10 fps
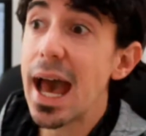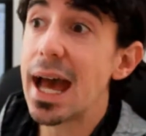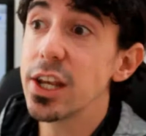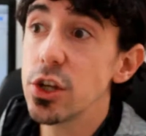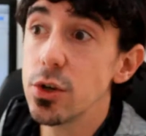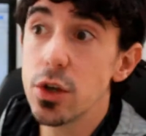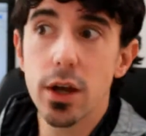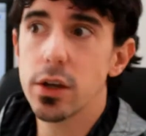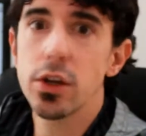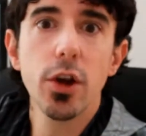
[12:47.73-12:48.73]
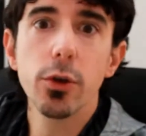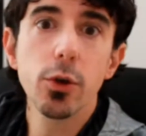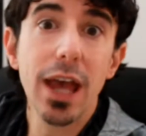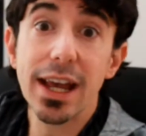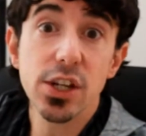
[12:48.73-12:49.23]
and
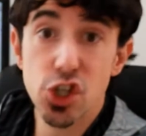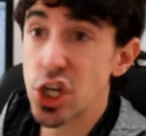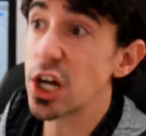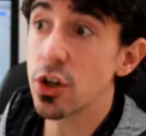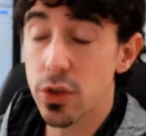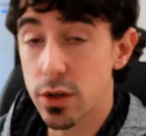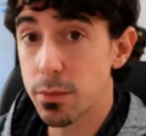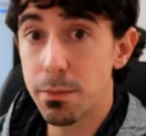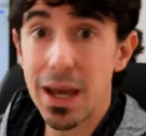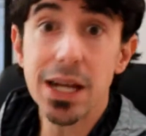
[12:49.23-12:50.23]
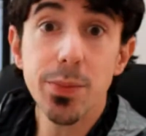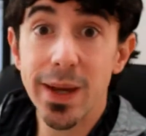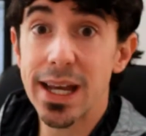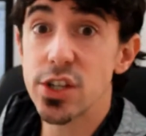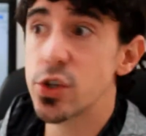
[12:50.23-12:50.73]
you can get shared on the main
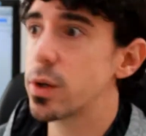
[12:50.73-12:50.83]
page.